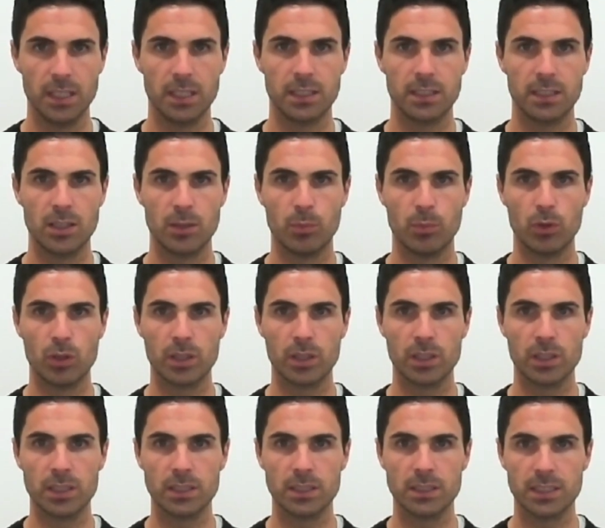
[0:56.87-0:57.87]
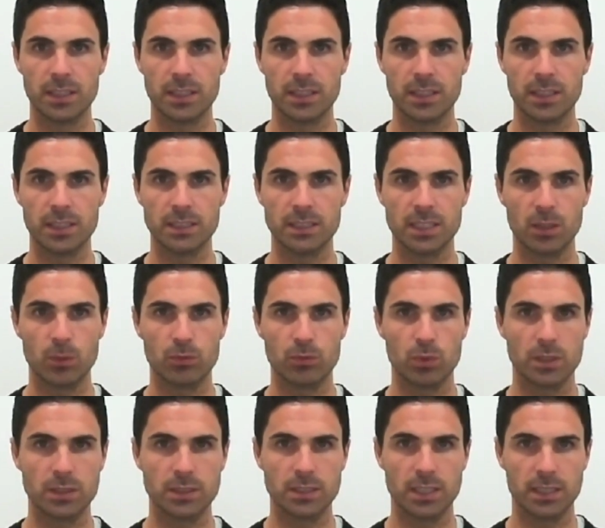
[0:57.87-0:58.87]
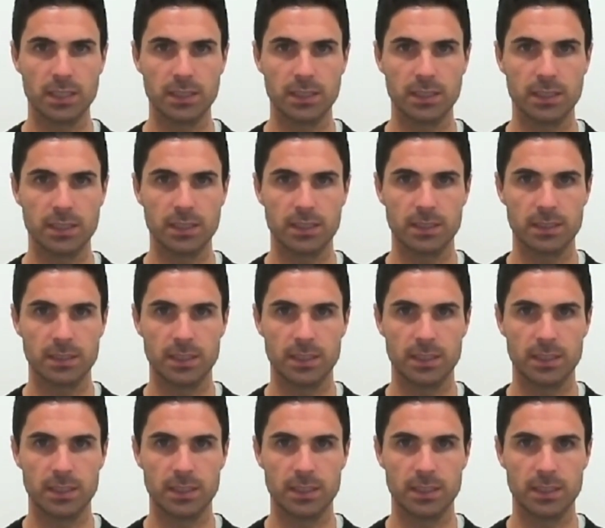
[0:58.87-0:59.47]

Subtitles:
the bodies and the areas that we have to attack.